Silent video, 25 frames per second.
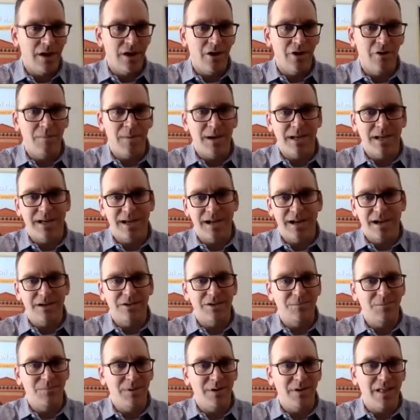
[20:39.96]
Oh my gosh,
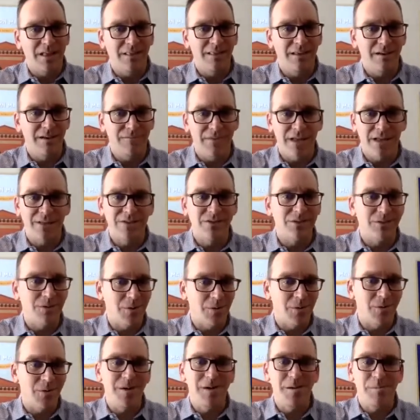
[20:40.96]
Bill, I love that
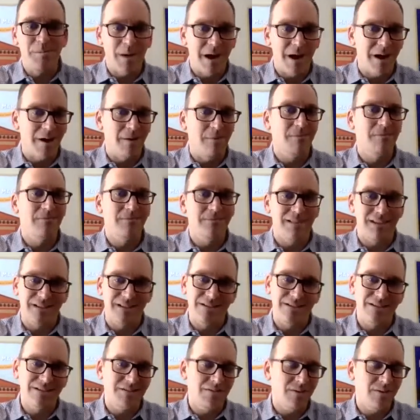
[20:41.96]
story about
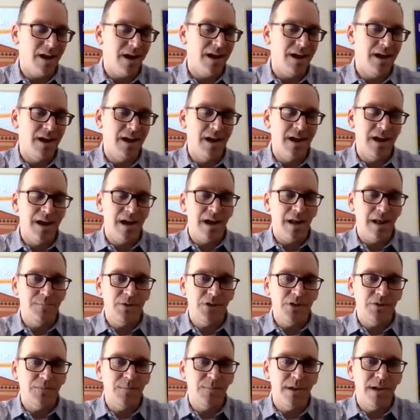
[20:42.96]
this, right? I'm
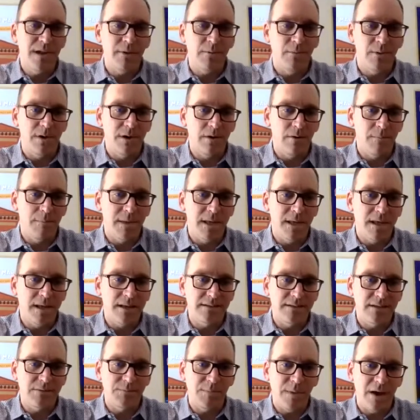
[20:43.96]
just being real because
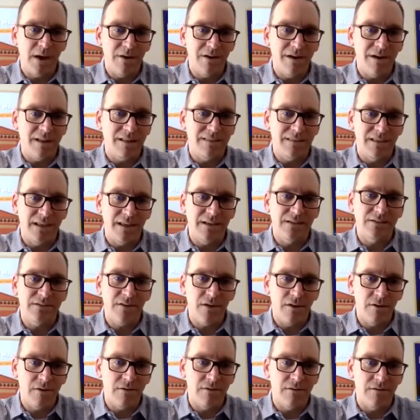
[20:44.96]
this parenting thing is
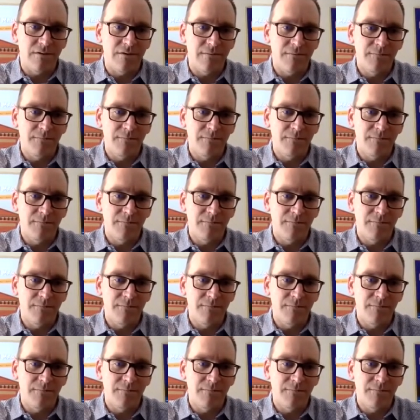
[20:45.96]
hard.